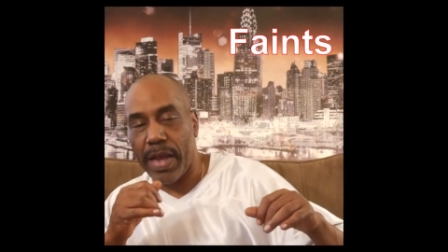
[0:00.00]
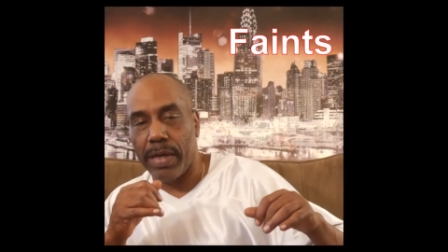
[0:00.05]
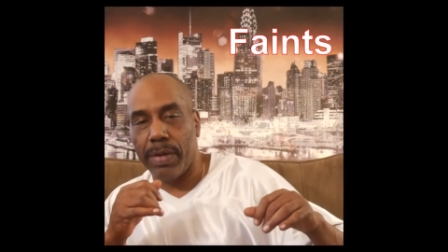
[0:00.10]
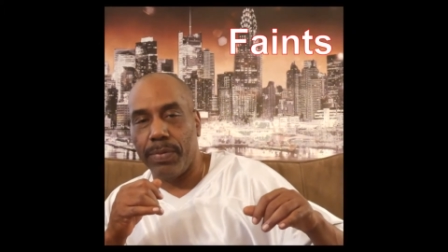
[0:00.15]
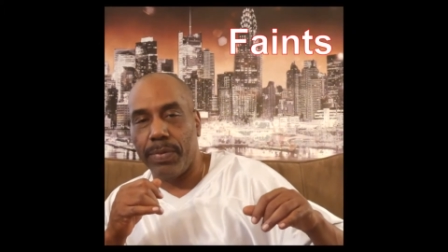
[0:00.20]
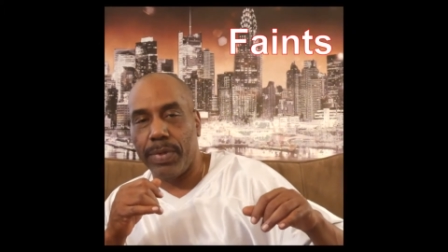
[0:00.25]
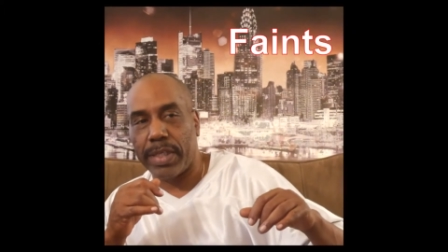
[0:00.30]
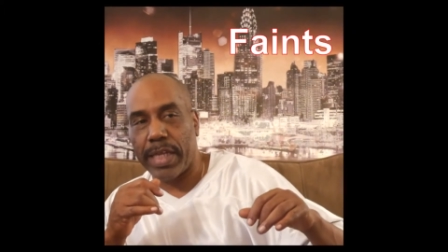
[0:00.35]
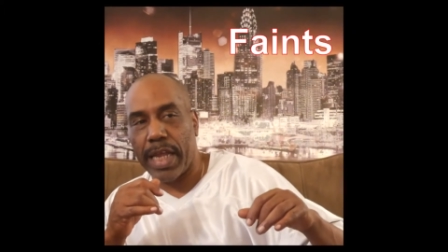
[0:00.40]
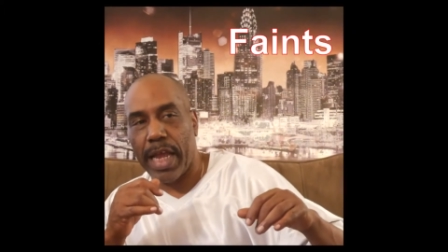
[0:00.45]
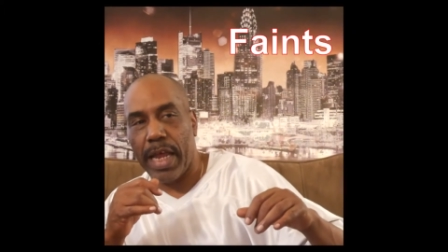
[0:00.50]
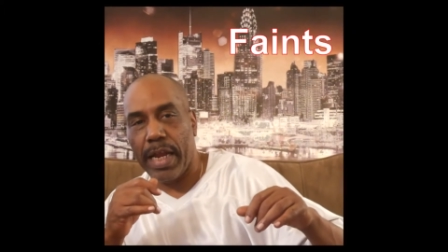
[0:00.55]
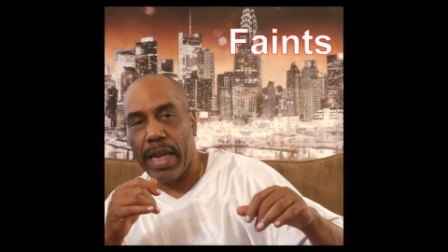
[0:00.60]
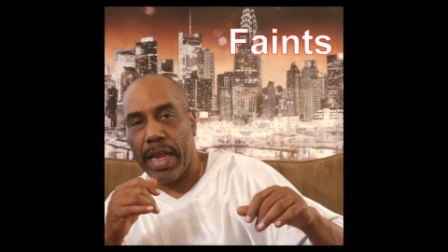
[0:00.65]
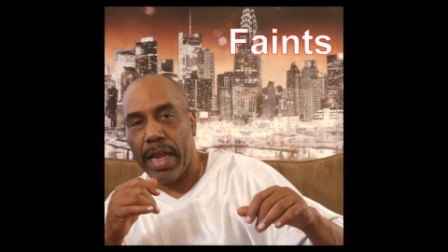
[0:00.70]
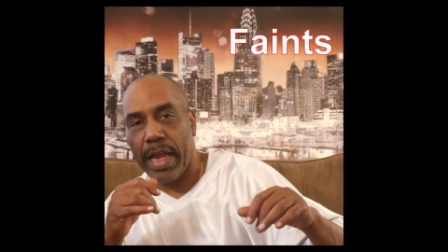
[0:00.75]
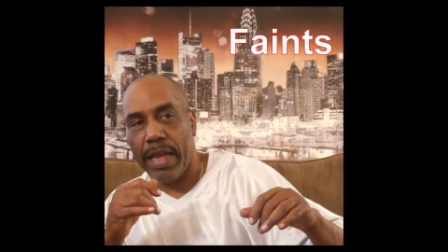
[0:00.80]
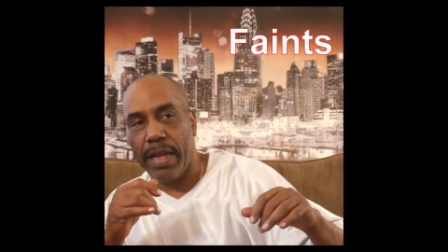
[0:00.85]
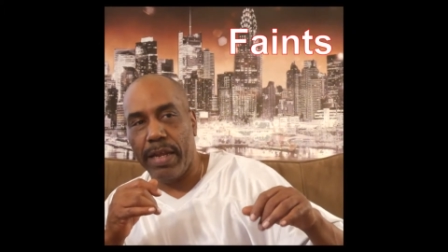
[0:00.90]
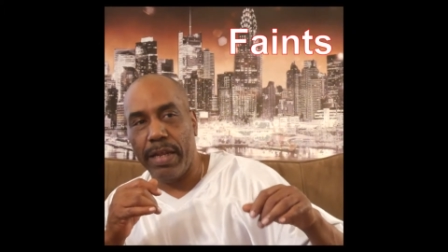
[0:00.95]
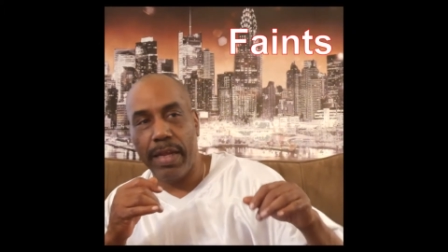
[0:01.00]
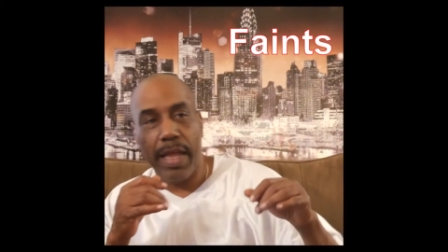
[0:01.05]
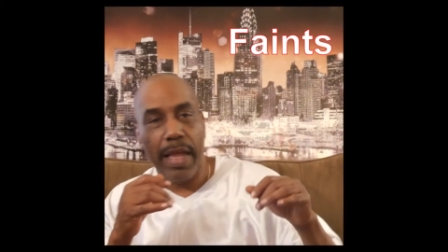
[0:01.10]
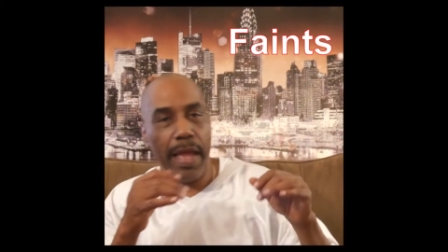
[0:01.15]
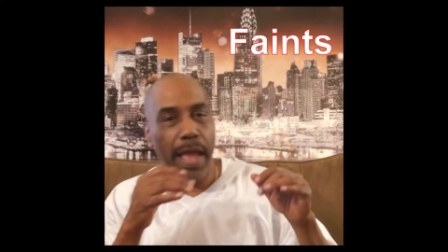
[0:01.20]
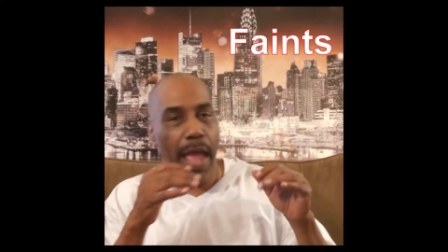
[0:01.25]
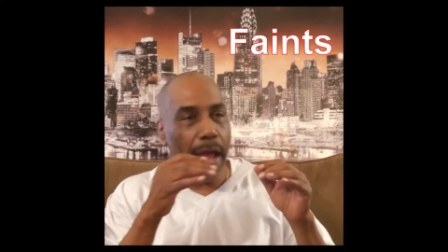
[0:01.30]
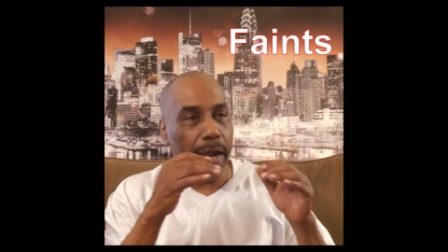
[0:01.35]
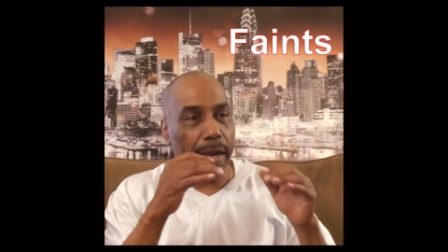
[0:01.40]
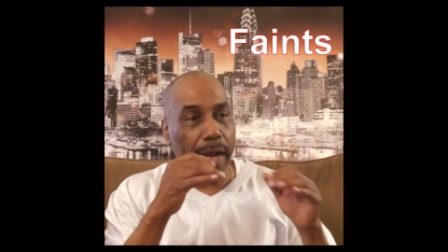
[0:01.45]
him with that hand,
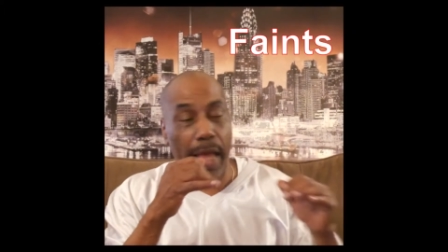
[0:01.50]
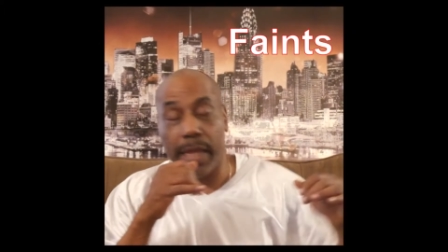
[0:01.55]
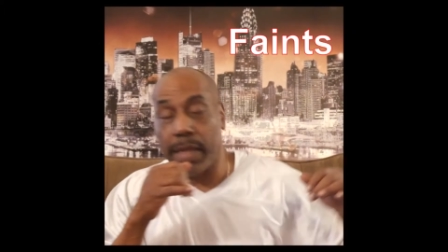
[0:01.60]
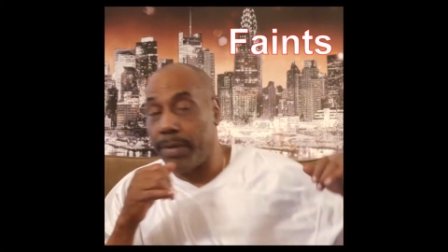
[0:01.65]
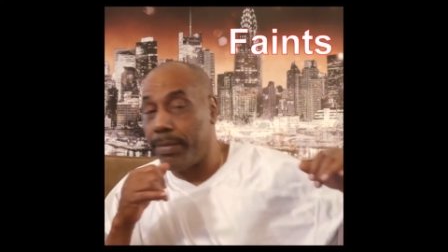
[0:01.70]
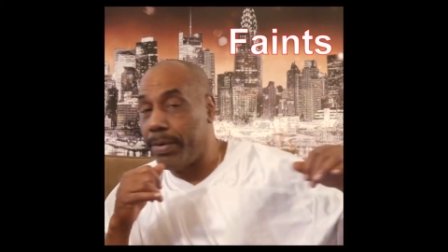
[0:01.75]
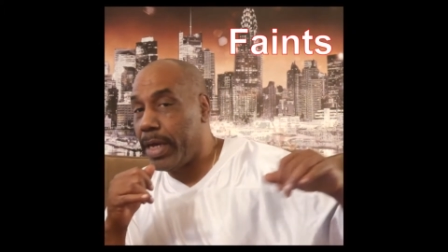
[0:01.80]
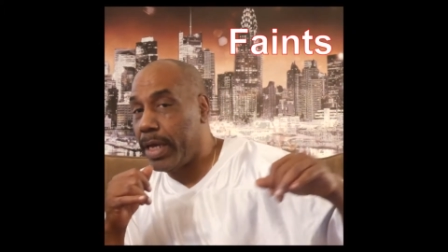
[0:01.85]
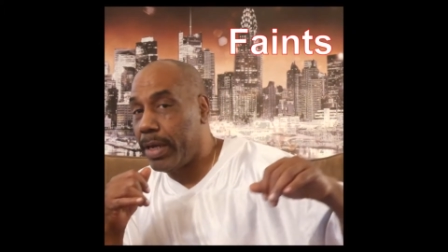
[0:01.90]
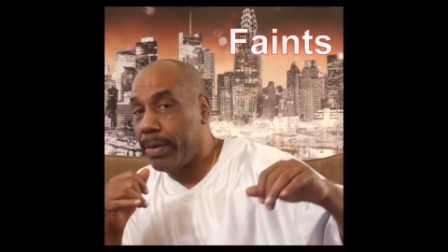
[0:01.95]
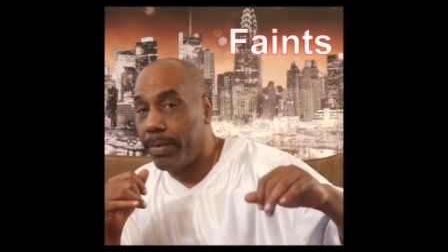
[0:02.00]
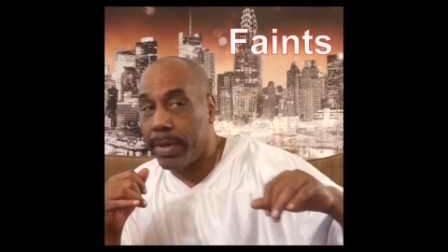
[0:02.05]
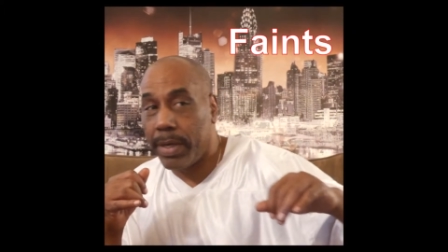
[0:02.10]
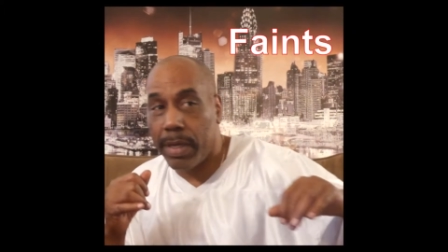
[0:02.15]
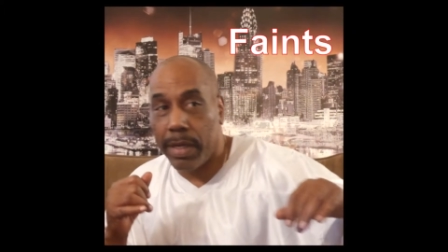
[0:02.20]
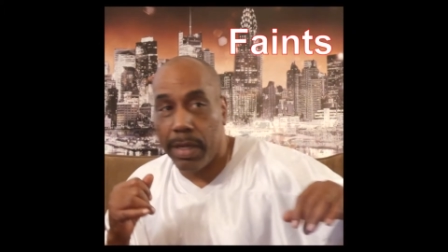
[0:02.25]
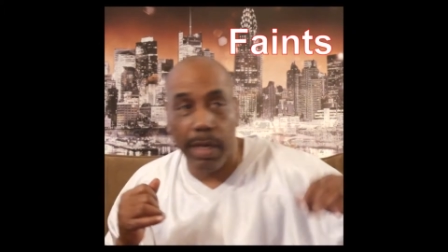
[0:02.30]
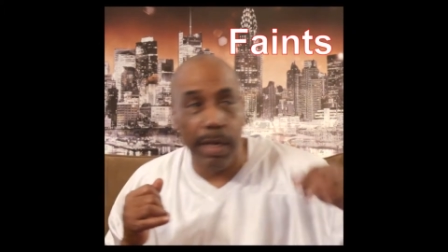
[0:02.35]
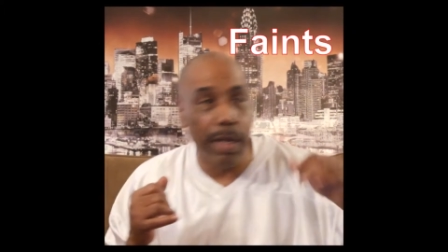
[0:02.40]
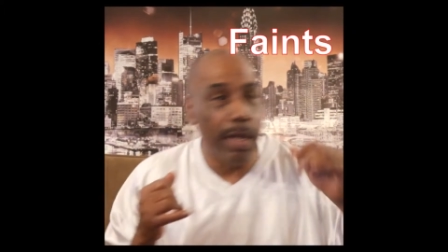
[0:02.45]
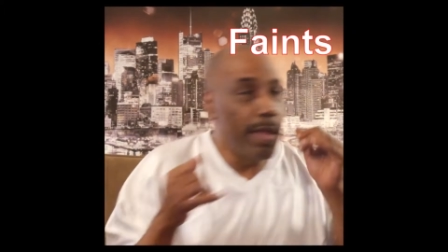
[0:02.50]
act like you're going to hit him with a hook,